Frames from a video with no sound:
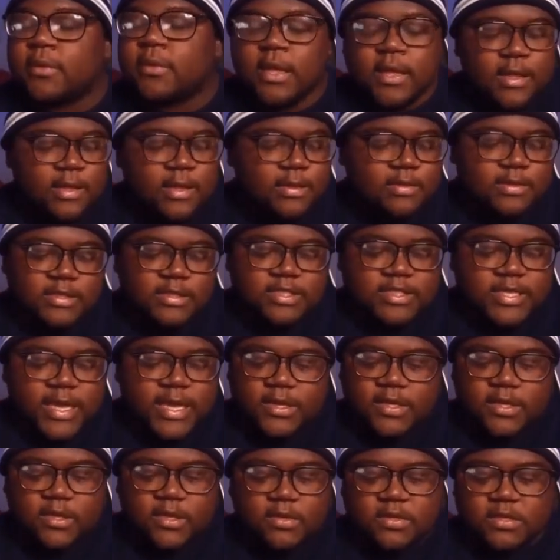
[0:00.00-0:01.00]
the
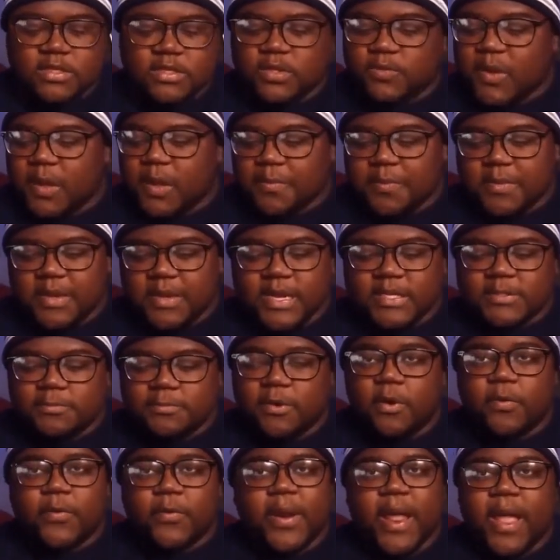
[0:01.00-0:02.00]
Sentinels, the Weapon X
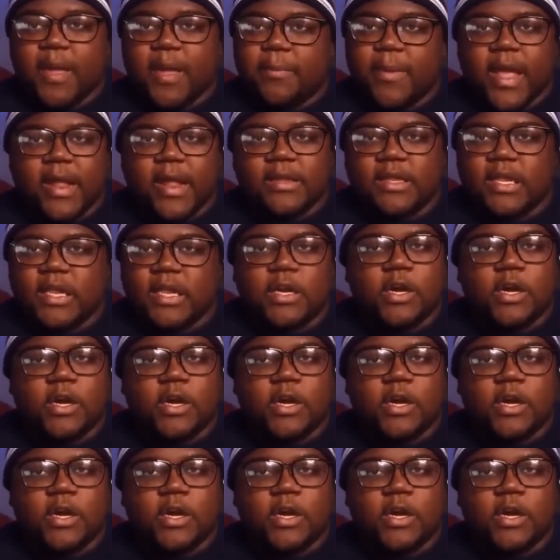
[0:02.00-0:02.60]
program, Magneto,